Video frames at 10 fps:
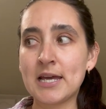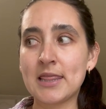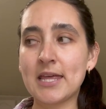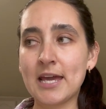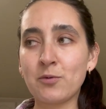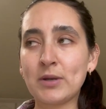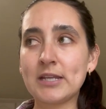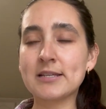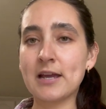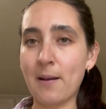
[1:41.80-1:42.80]
then we
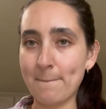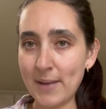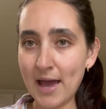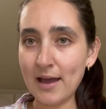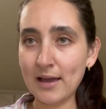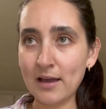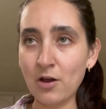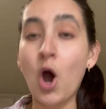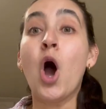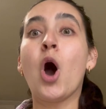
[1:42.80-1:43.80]
need to come back.
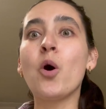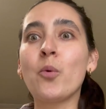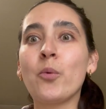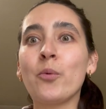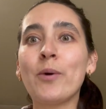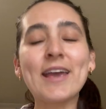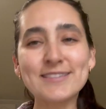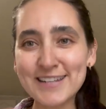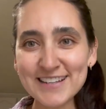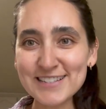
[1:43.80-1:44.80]
Oh,
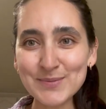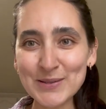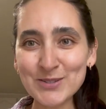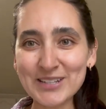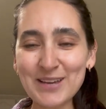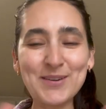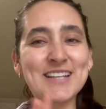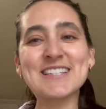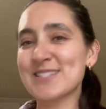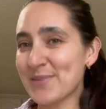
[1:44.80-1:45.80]
wait, today's a special day
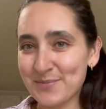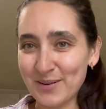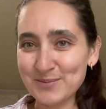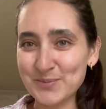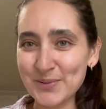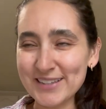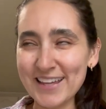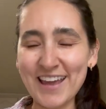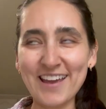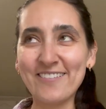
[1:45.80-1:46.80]
because it's my mom's
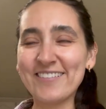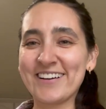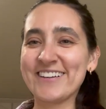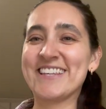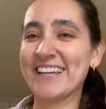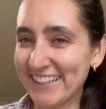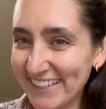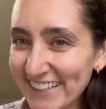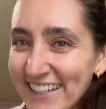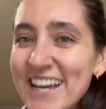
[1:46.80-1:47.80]
birthday. Oh my gosh.
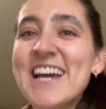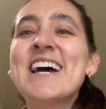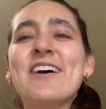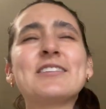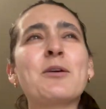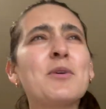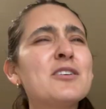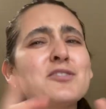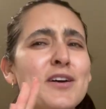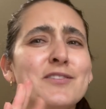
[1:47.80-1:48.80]
I was like, what
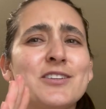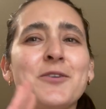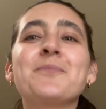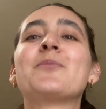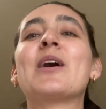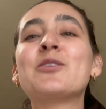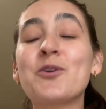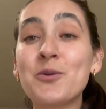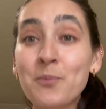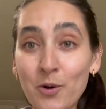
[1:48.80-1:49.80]
else do I have to do? We have to go
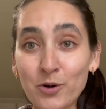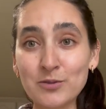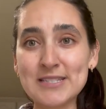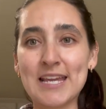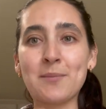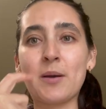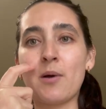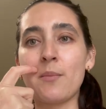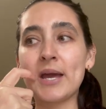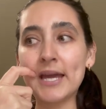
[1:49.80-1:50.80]
to Portals to get my
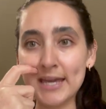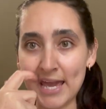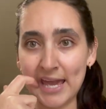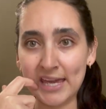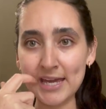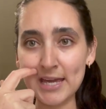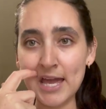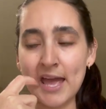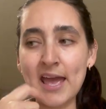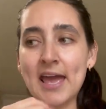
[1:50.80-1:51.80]
mom a cake.
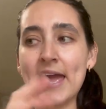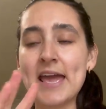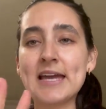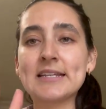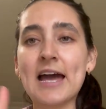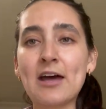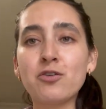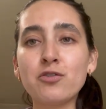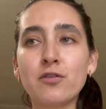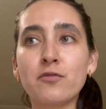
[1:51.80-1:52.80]
And I
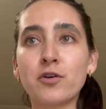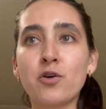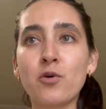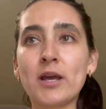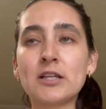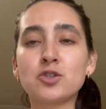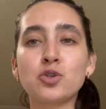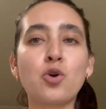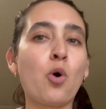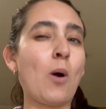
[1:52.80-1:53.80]
don't know if we're going to
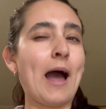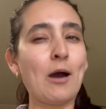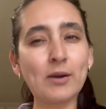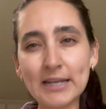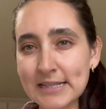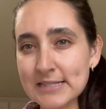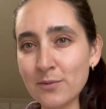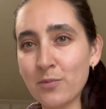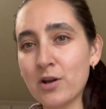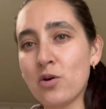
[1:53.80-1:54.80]
go out and eat
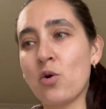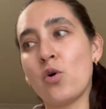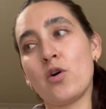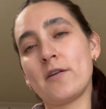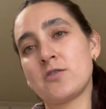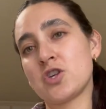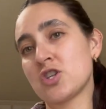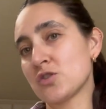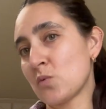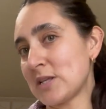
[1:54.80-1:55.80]
somewhere, or if she
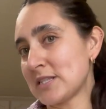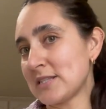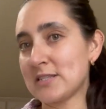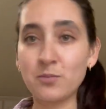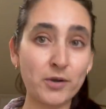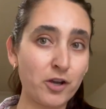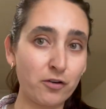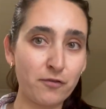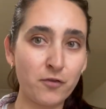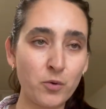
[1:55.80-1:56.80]
just wants us to bring her
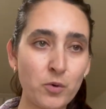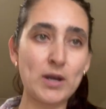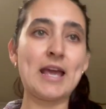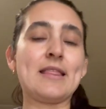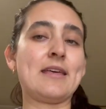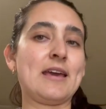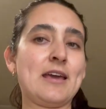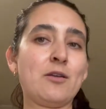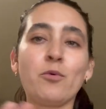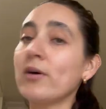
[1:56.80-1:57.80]
food and
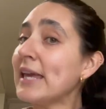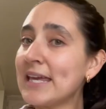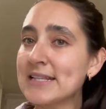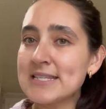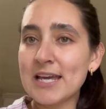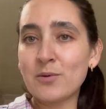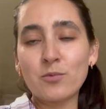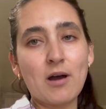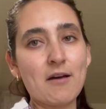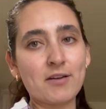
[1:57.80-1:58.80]
then we'll eat and
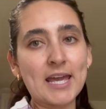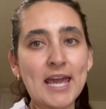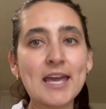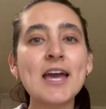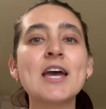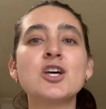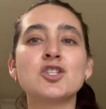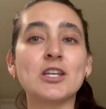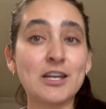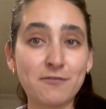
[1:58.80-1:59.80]
we'll have a cake.
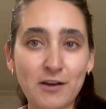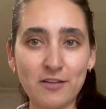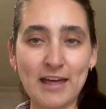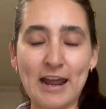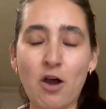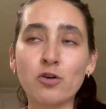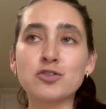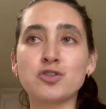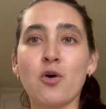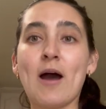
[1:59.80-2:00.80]
So I need to figure that out.
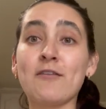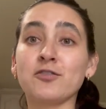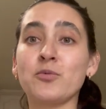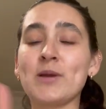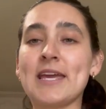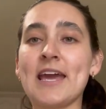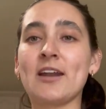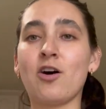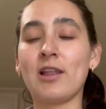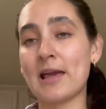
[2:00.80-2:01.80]
So after we
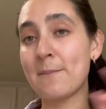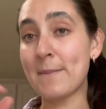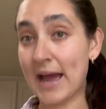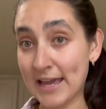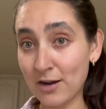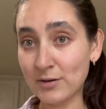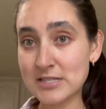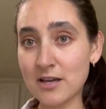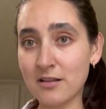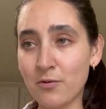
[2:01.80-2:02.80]
get all like my
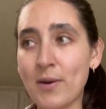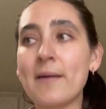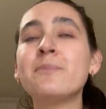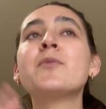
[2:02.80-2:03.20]
errands out of the way,